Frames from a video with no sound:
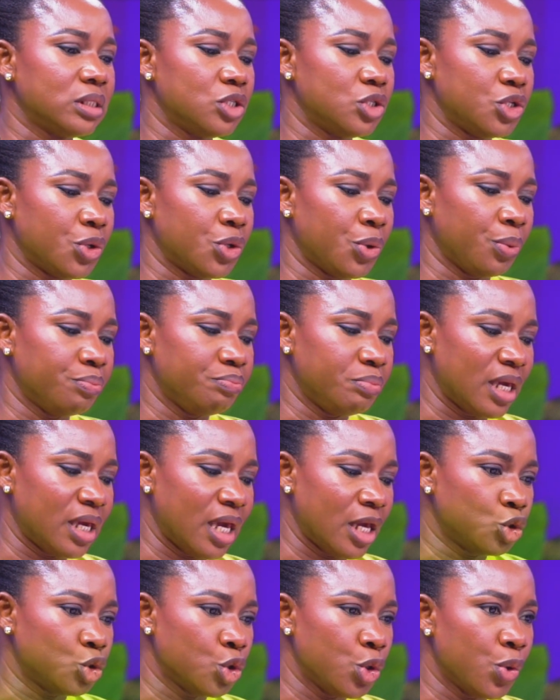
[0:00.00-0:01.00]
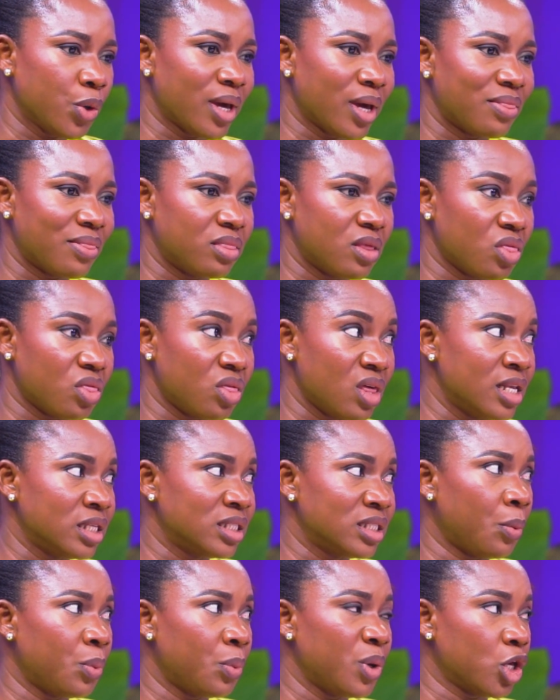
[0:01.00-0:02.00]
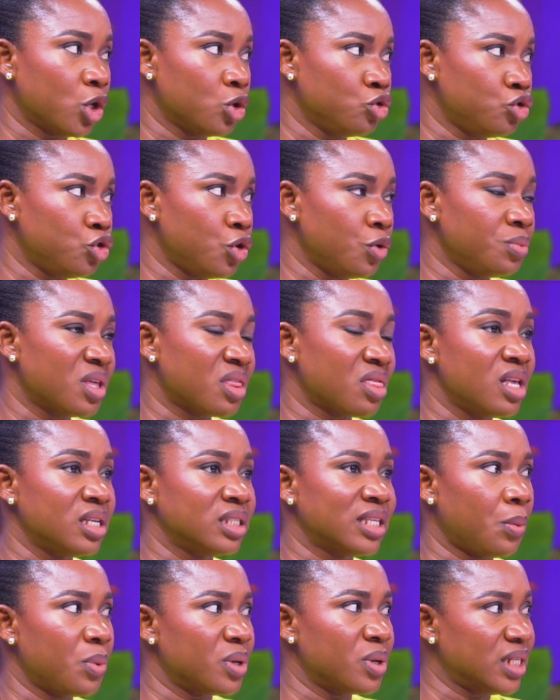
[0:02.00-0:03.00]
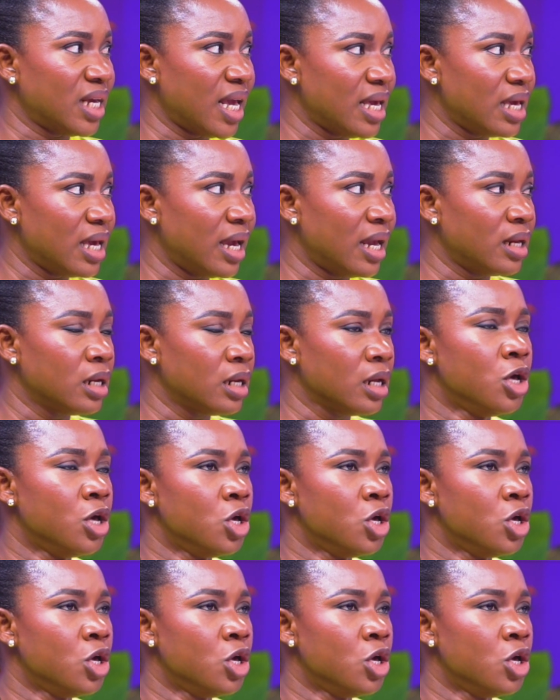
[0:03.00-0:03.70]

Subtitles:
you know, begin to look at the things that we consume, the things that we're taking,